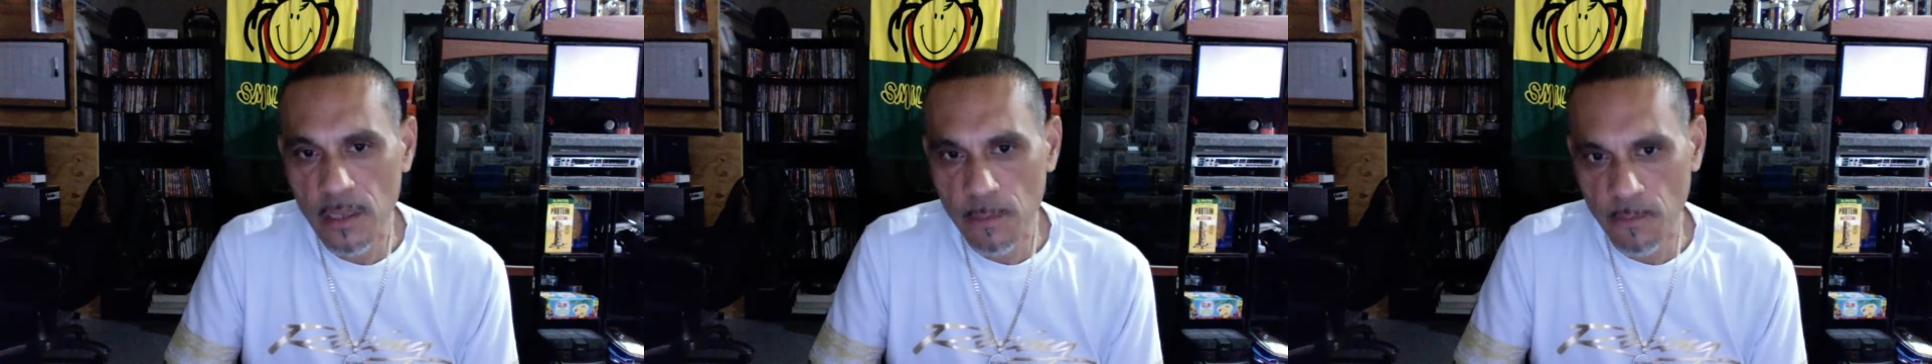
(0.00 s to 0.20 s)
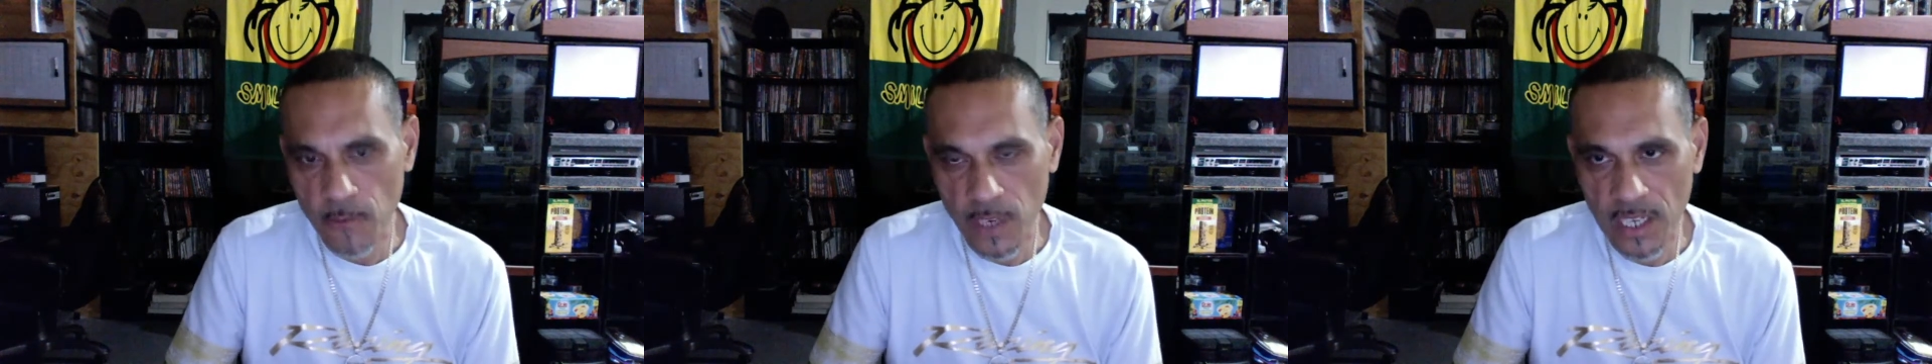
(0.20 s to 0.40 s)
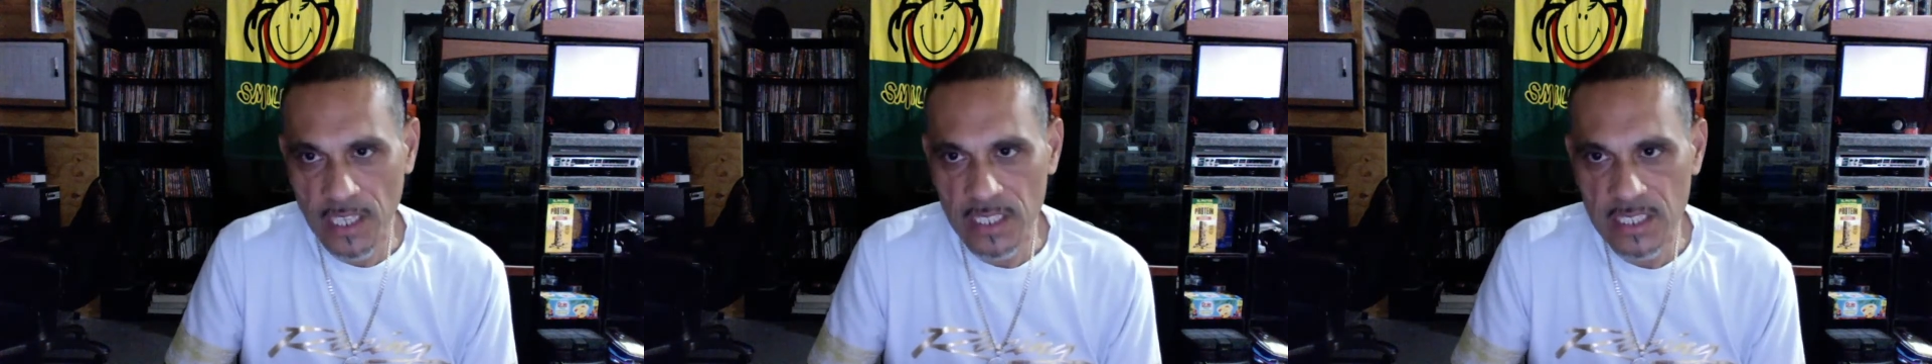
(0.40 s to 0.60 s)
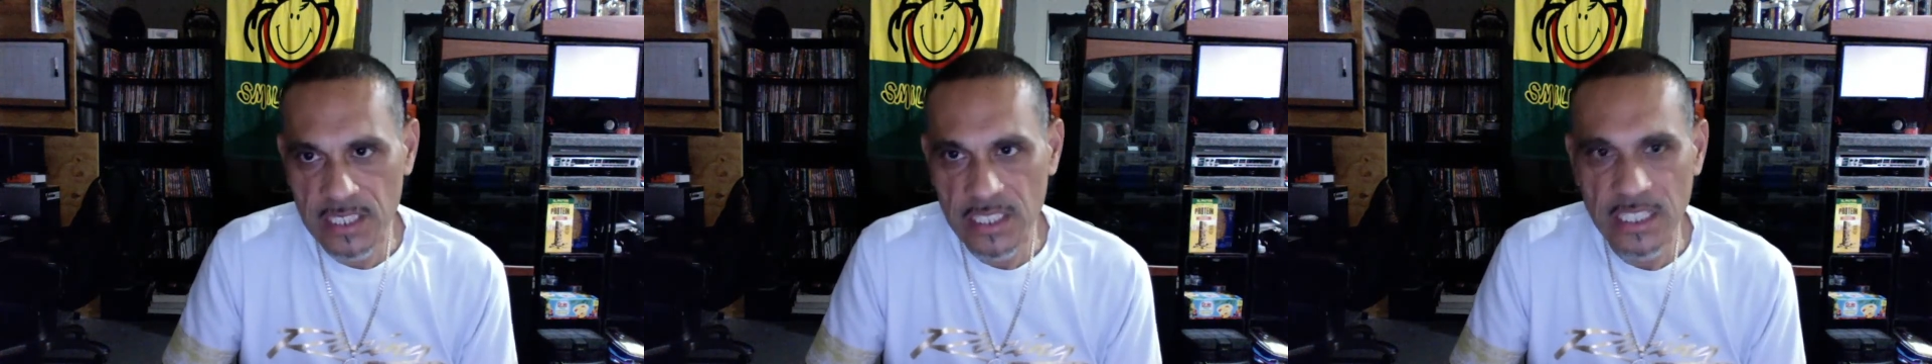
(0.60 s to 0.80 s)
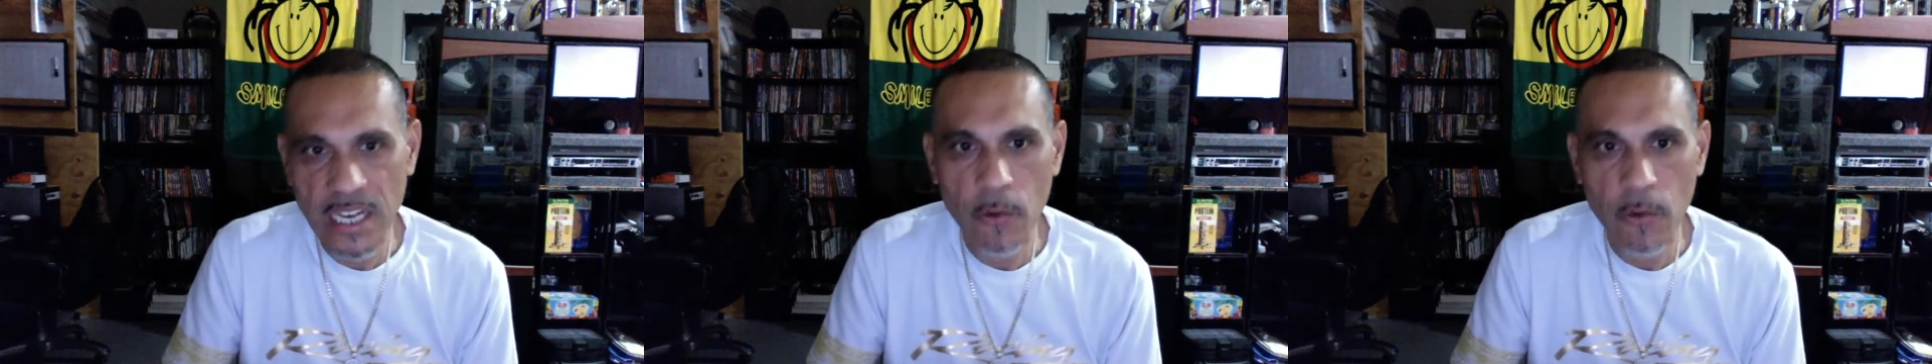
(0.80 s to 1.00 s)
for they can see
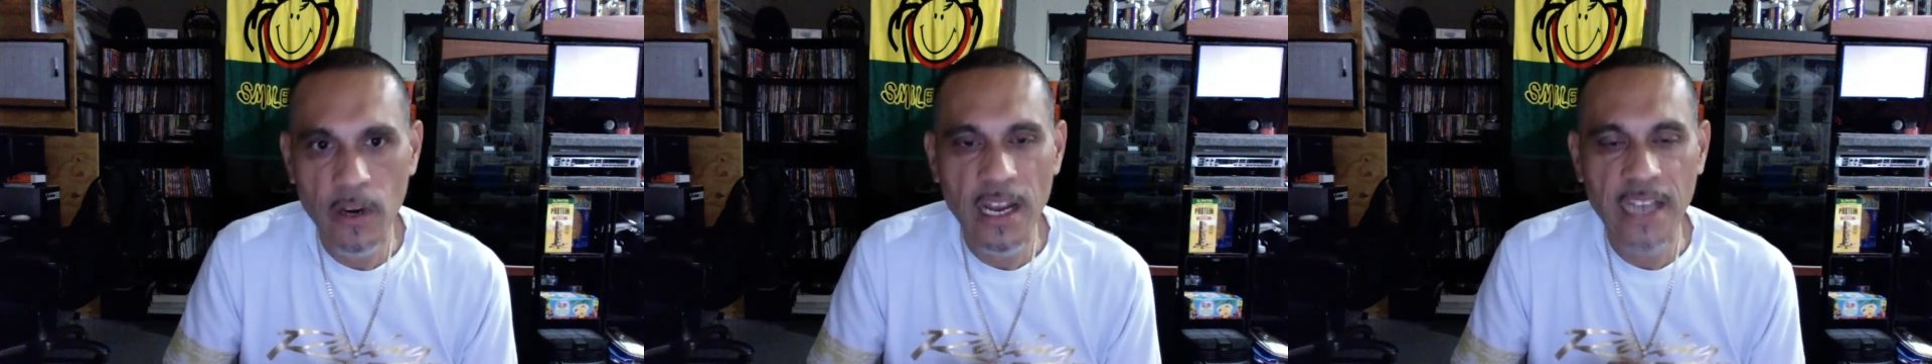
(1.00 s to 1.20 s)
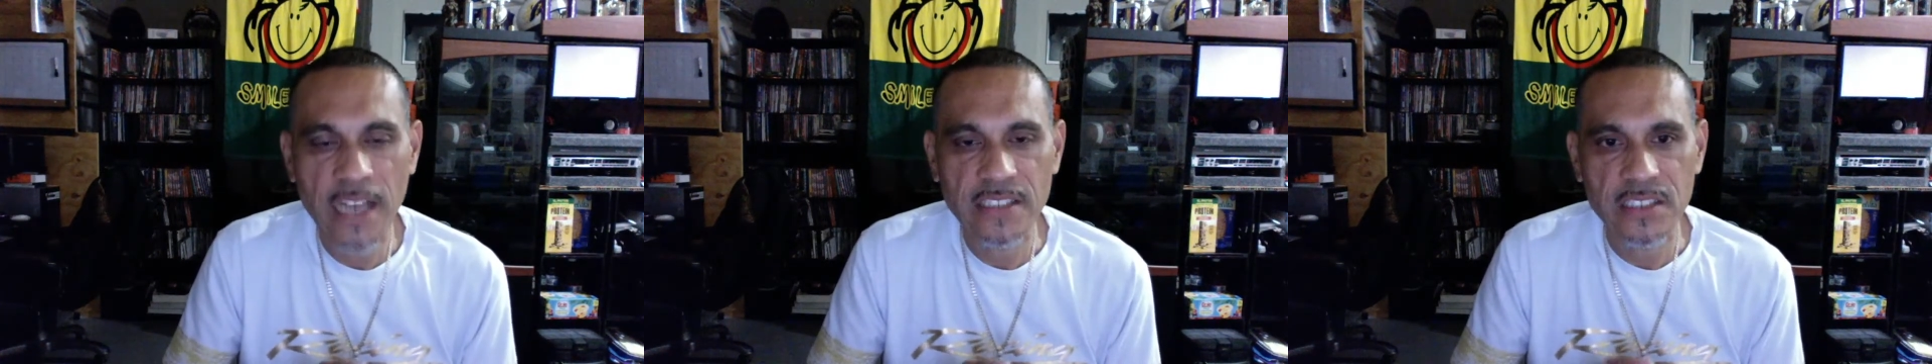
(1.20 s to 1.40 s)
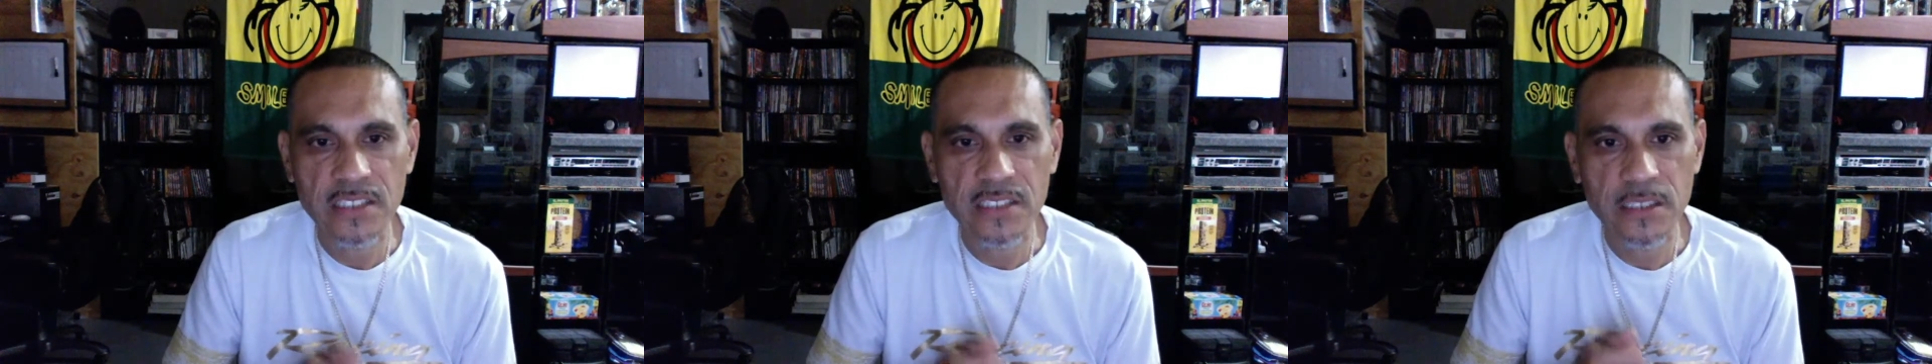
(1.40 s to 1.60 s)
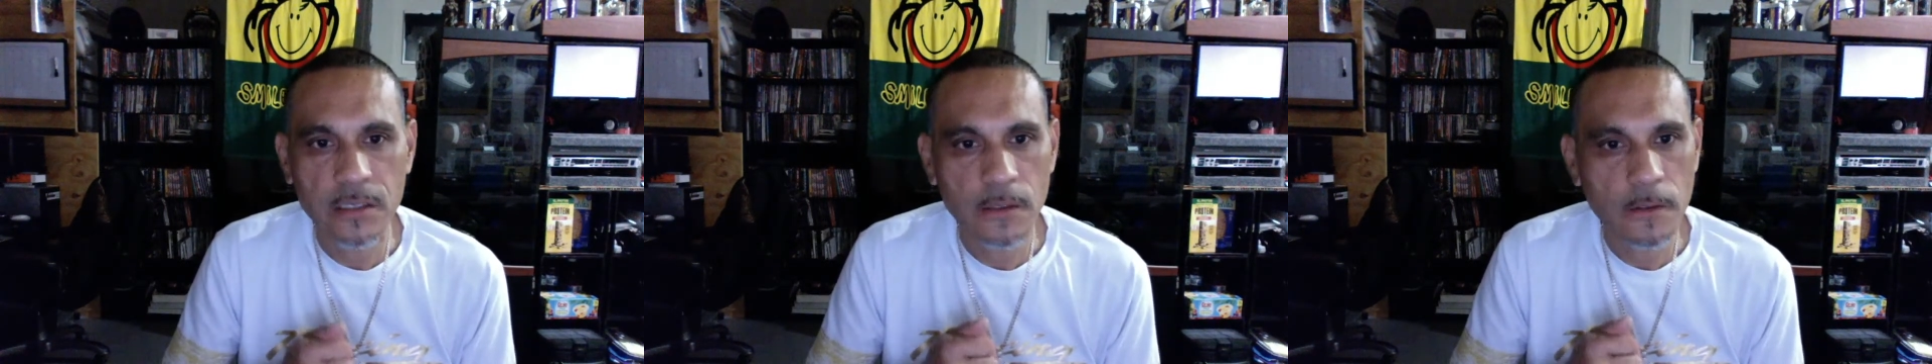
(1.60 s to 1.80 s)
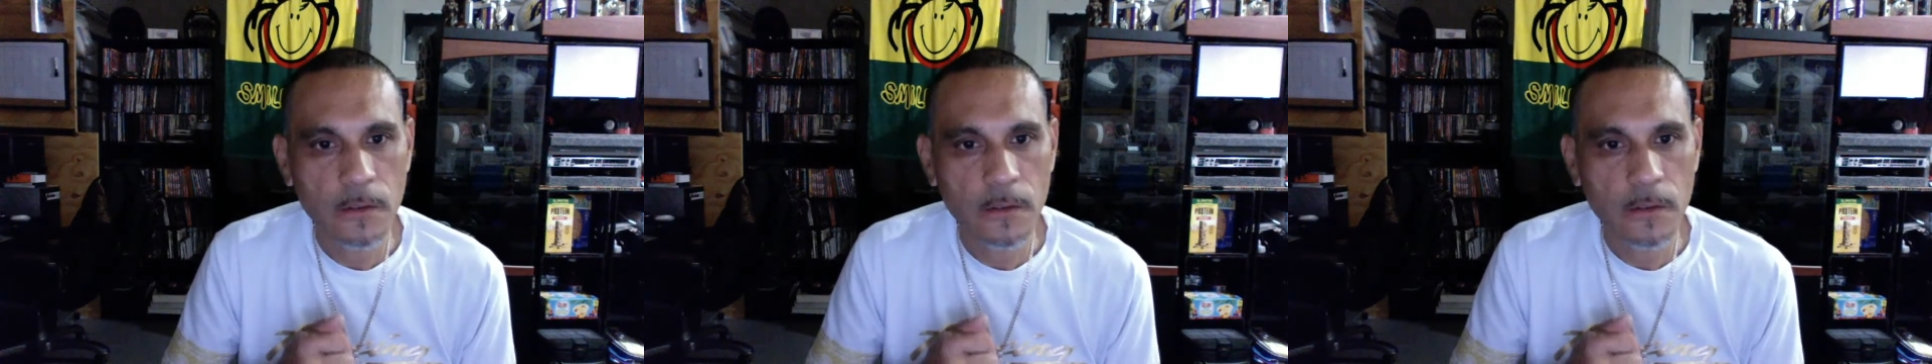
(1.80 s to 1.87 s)
that we're not just